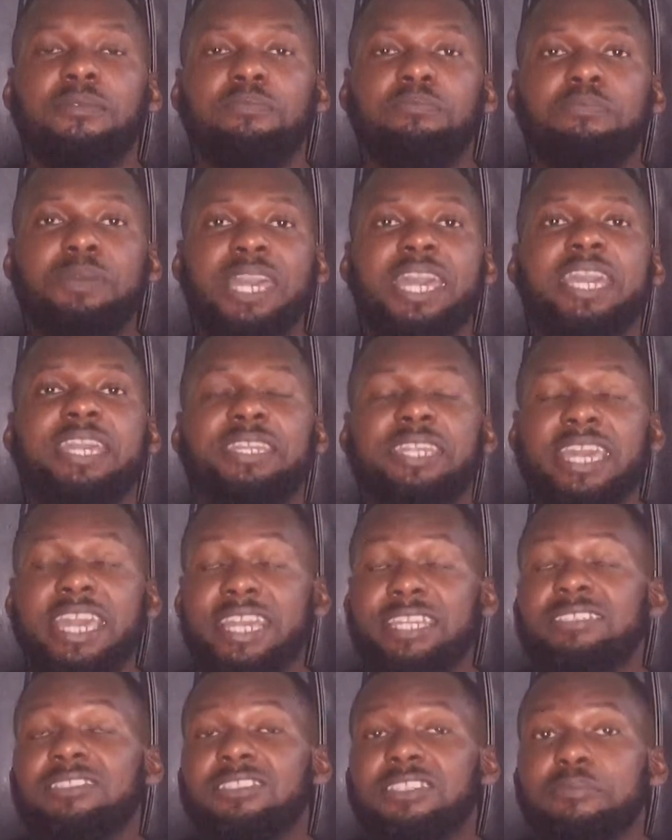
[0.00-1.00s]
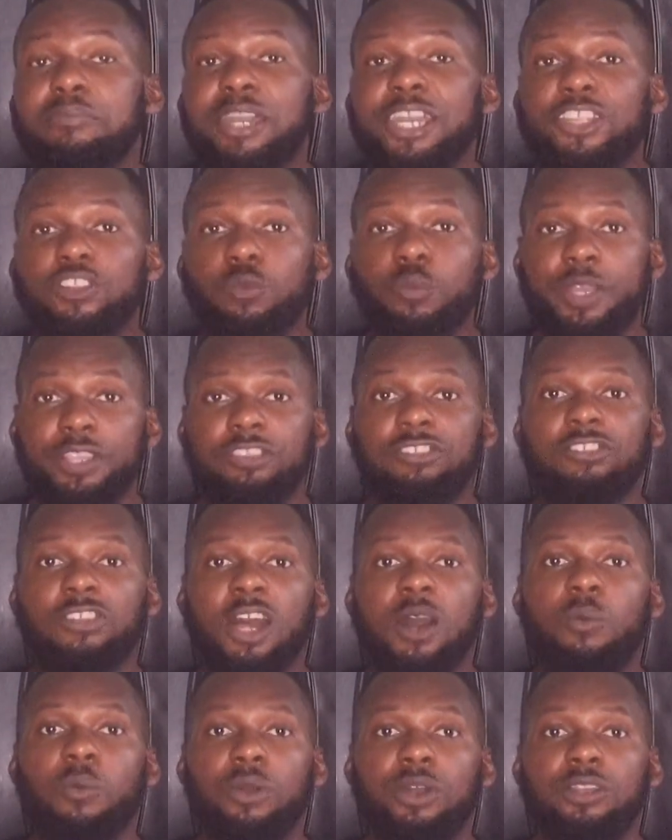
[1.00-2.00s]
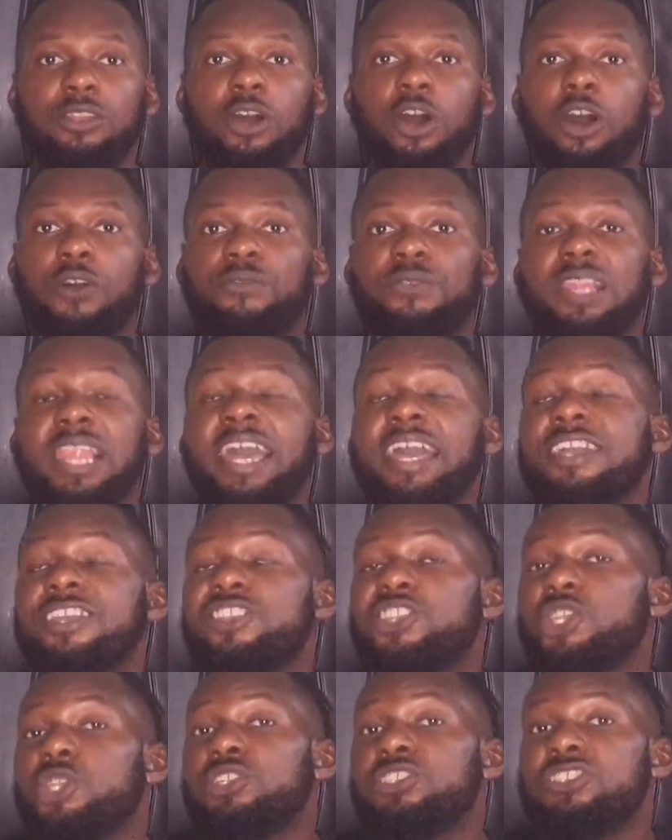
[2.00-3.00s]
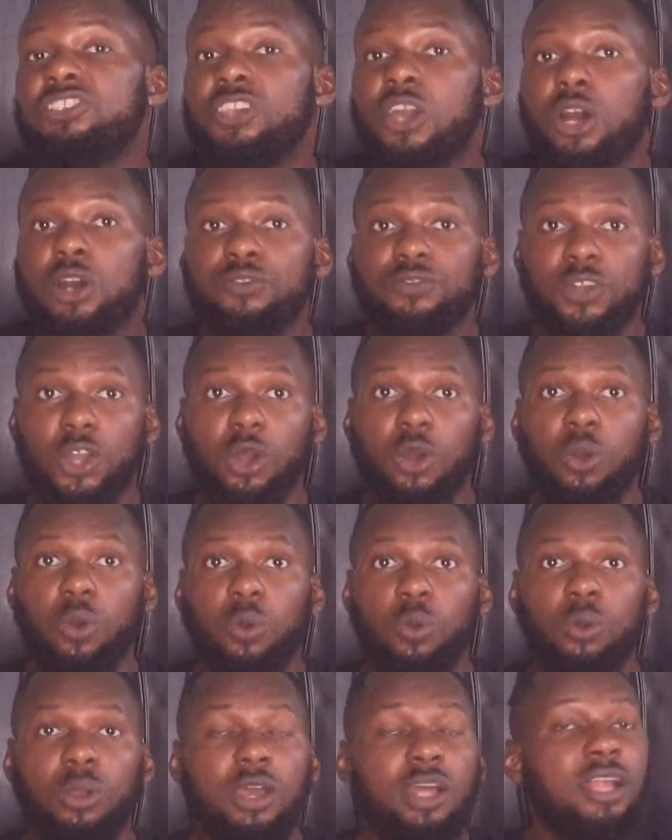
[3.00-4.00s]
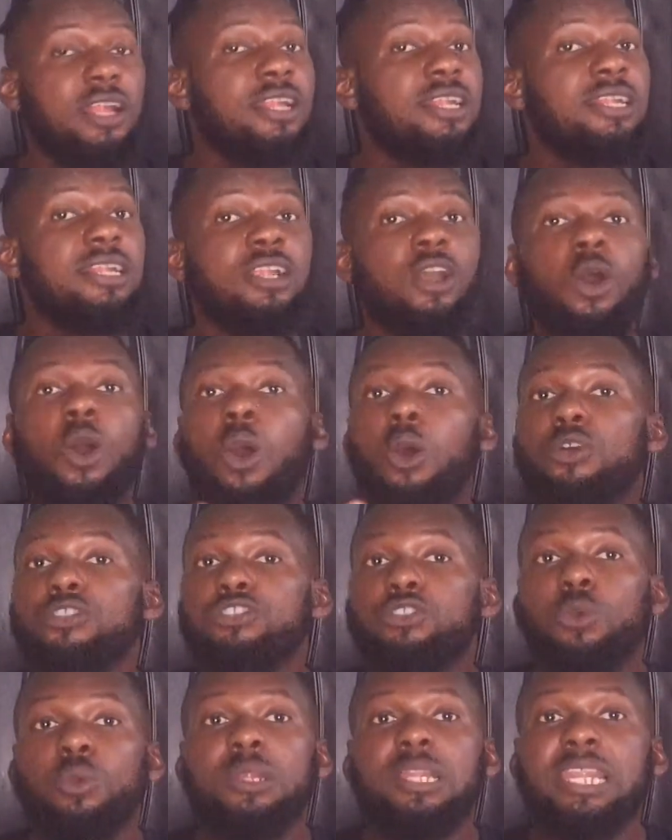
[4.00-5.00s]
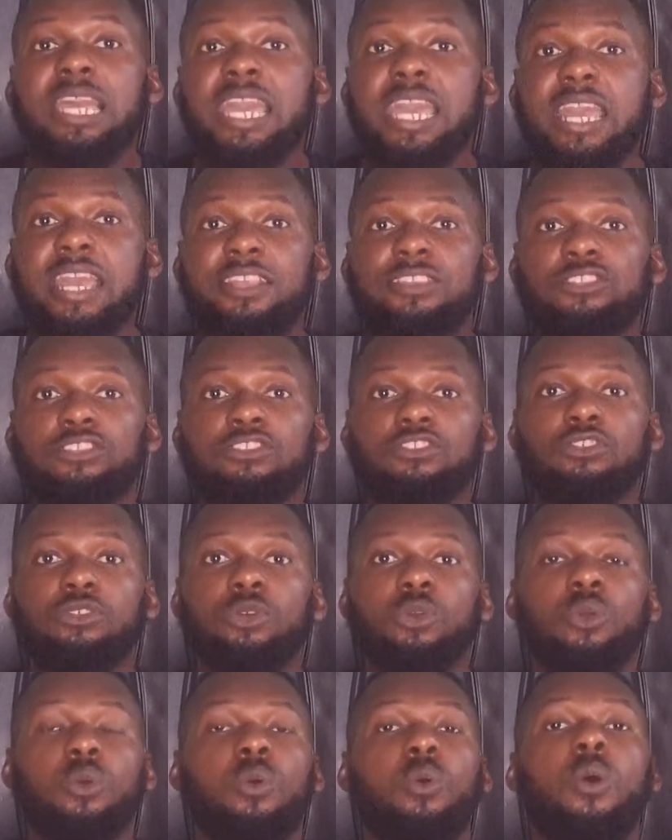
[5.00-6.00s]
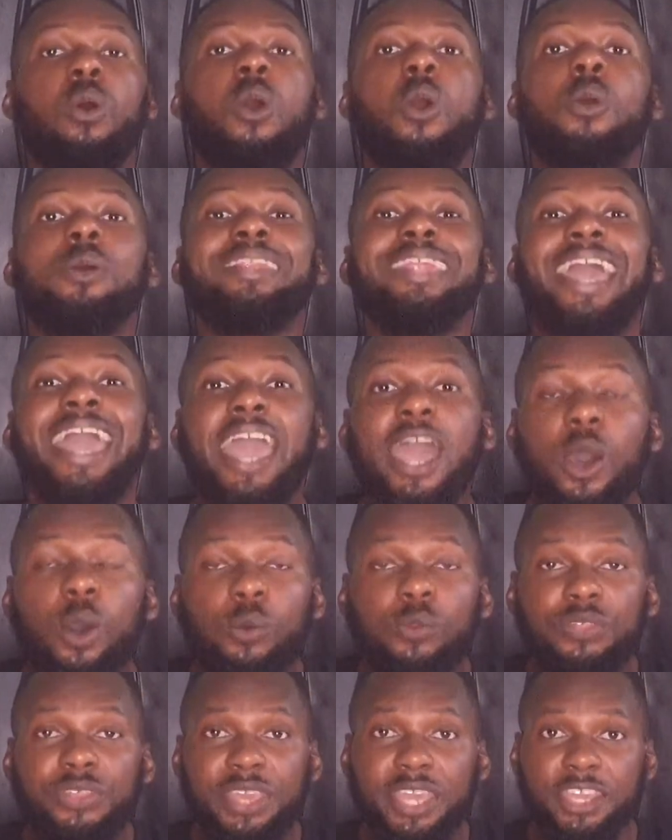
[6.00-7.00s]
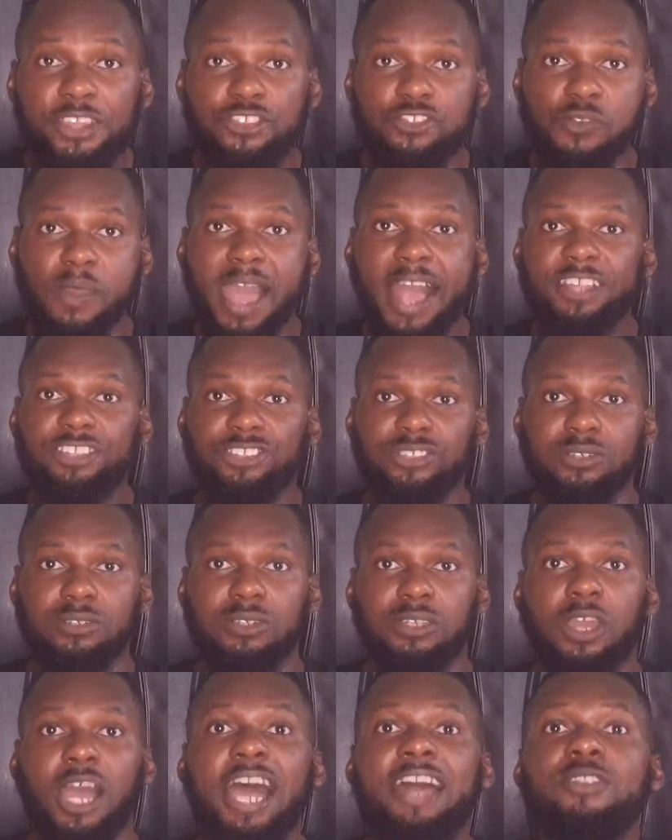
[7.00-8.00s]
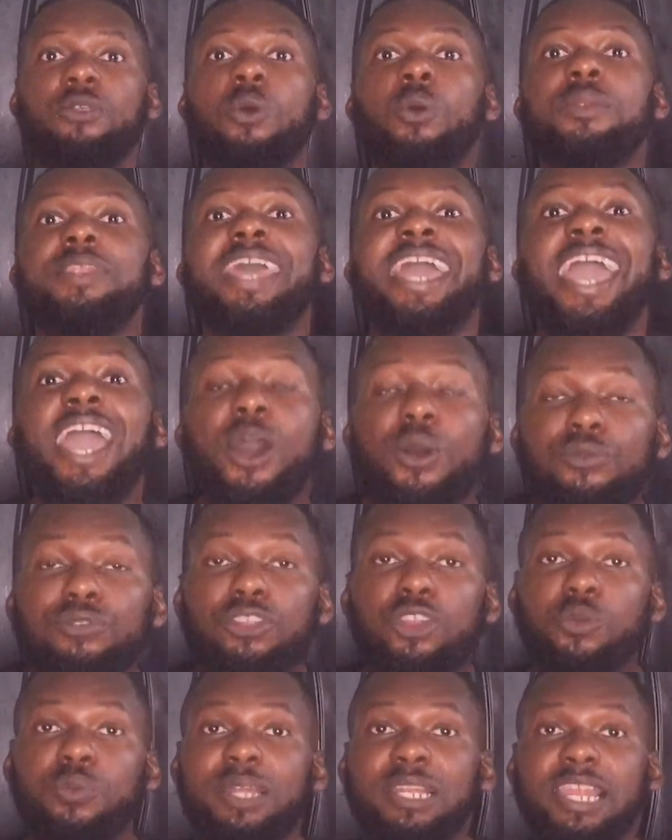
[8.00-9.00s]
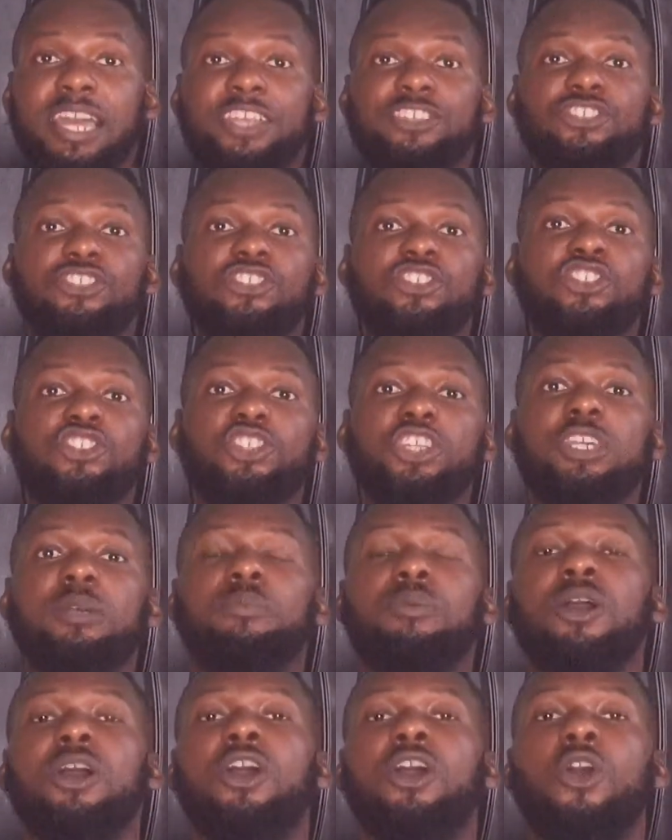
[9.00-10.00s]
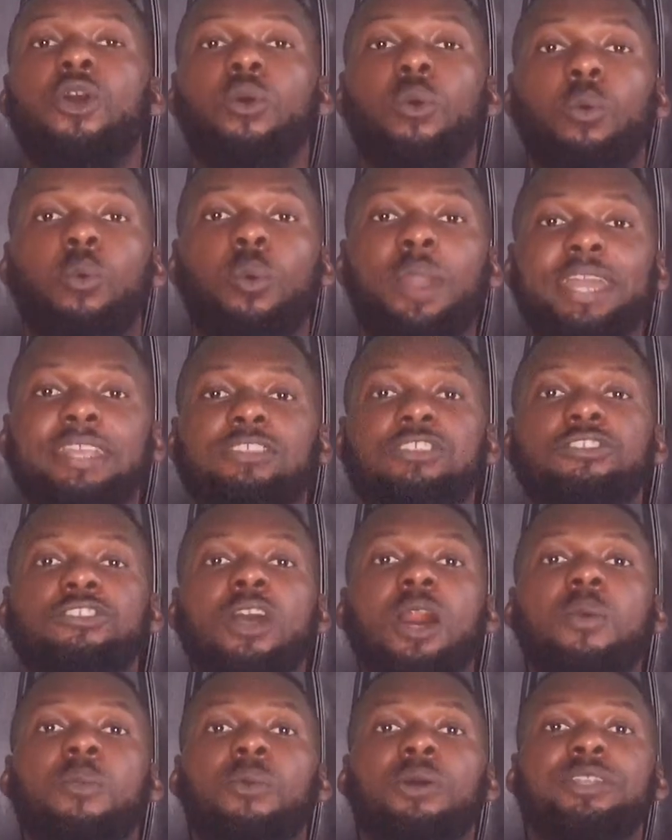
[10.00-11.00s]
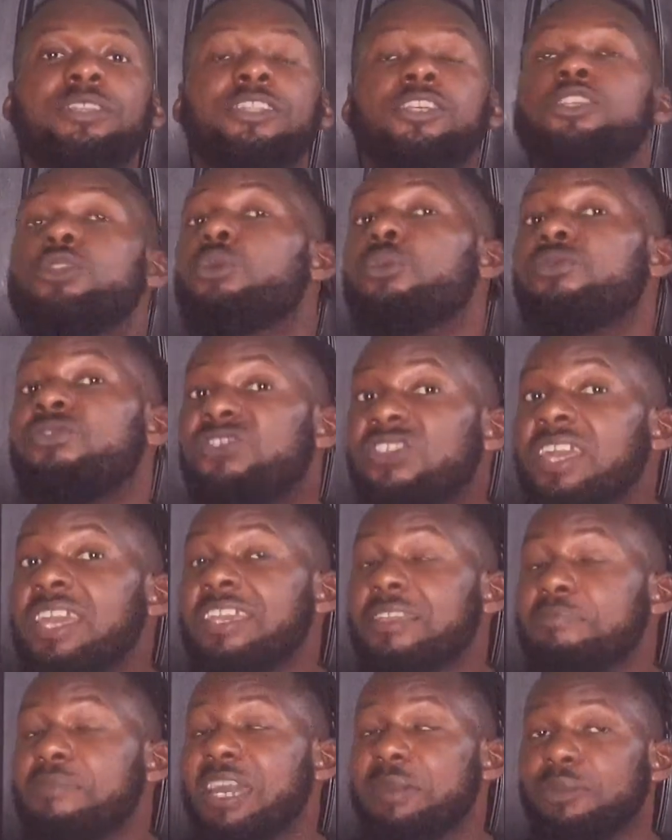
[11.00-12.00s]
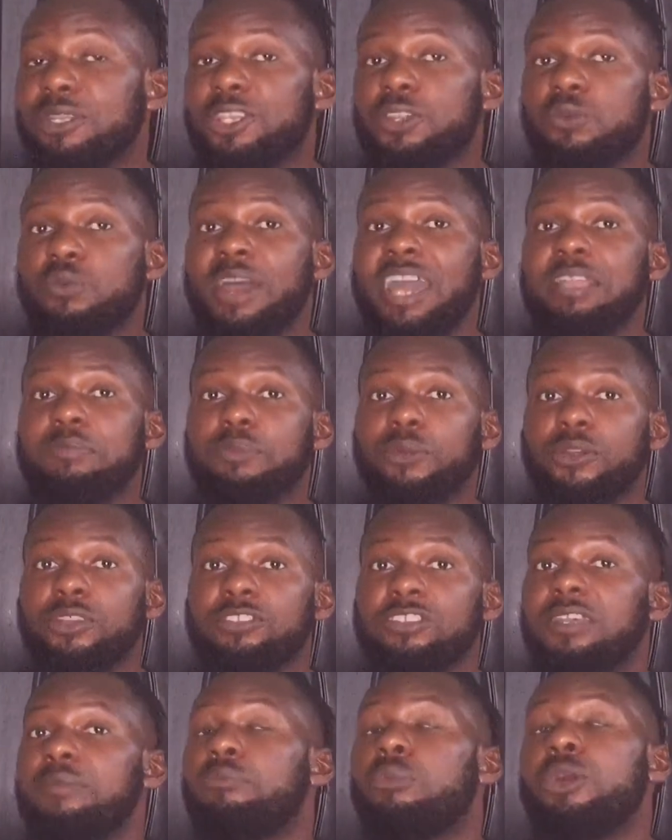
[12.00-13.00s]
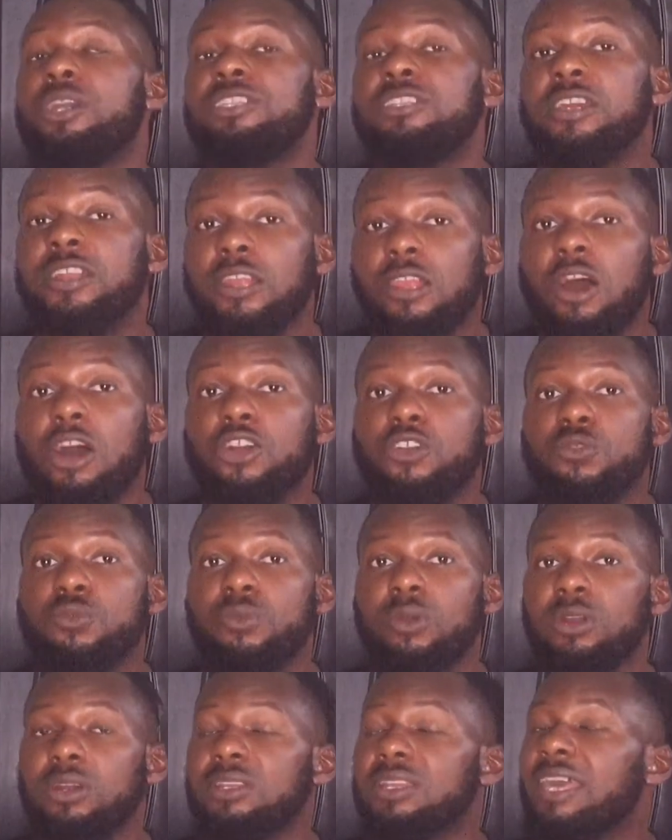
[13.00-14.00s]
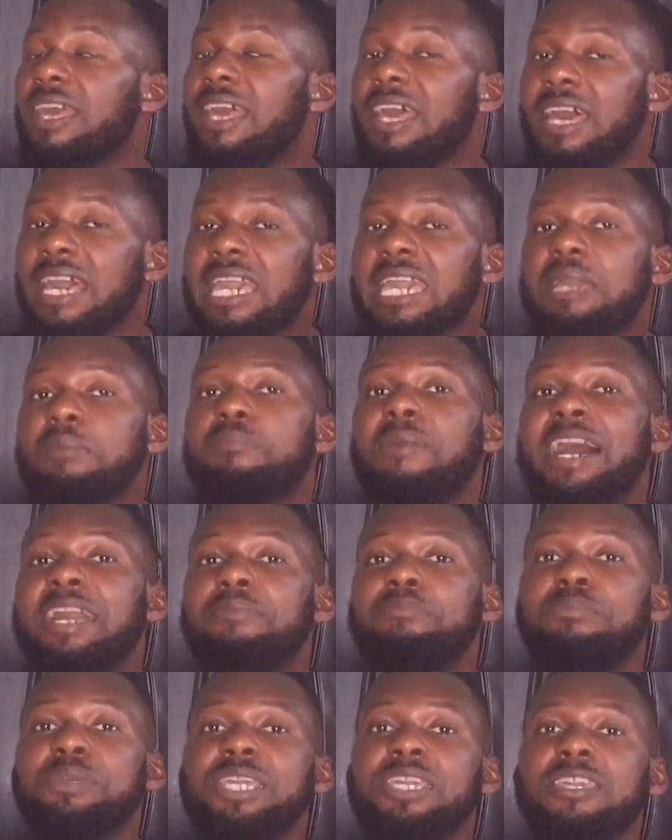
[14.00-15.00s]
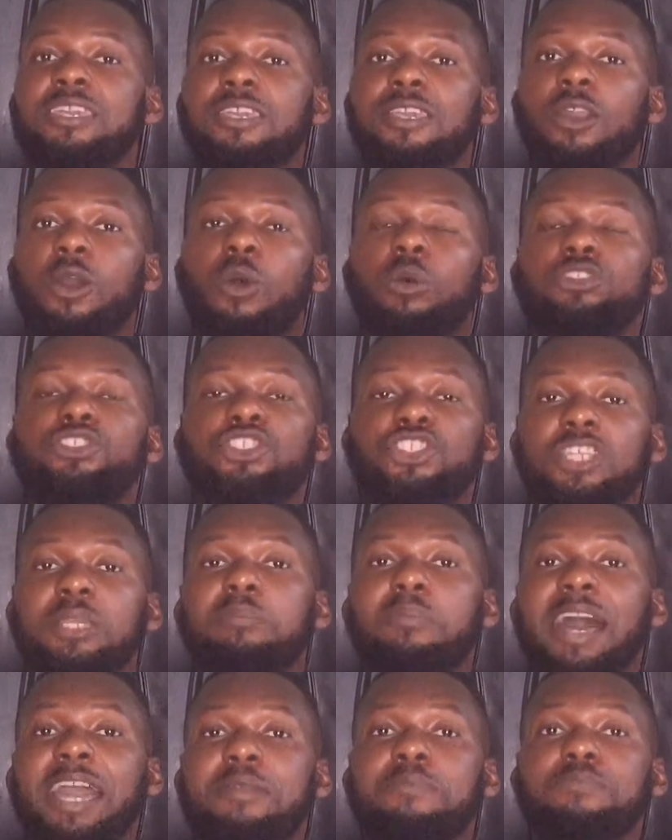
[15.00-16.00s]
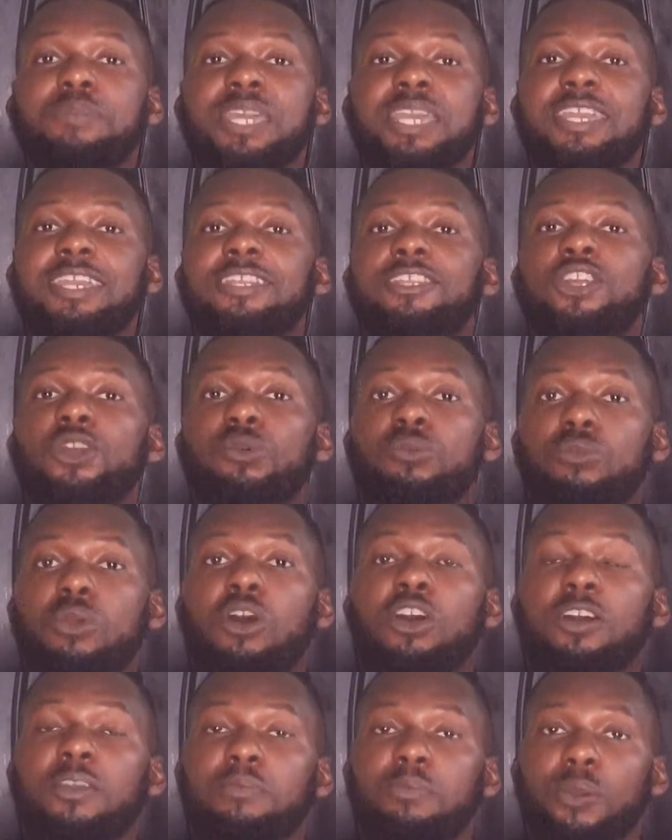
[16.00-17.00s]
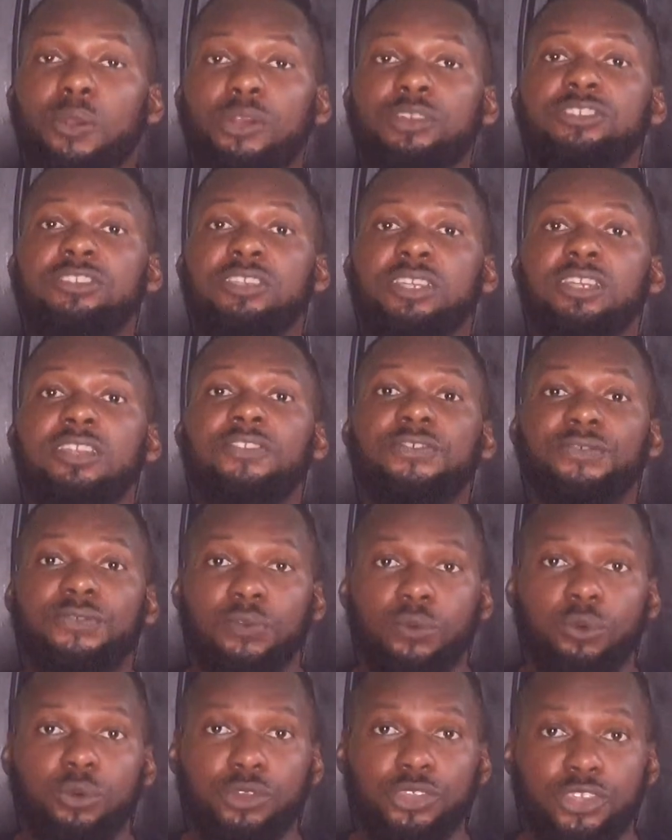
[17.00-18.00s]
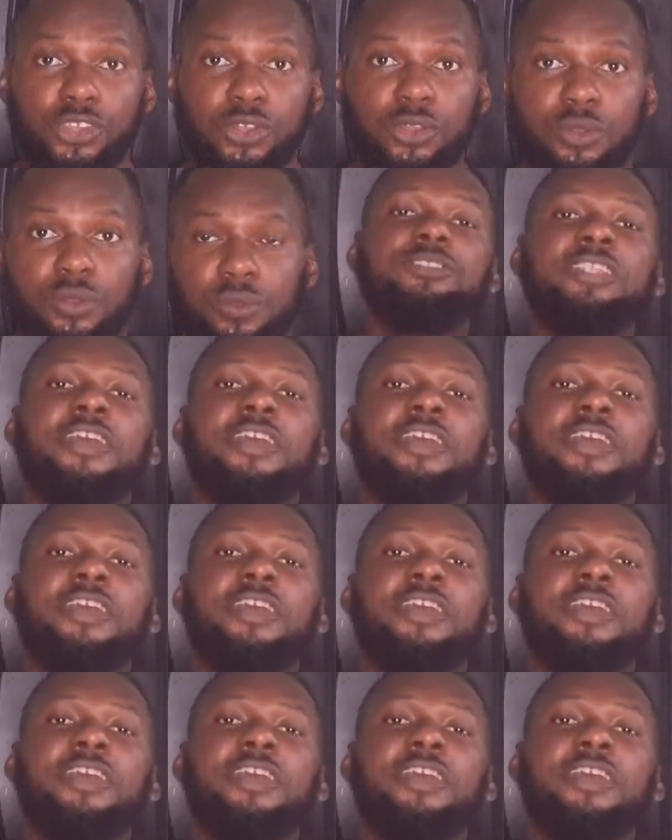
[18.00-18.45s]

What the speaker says: being intimate with someone, of letting yourself go, also leads to unhealthy attraction, an unhealthy relationship with someone that you think might be the right person, but in the long run, he might be or she might be the wrong person for you.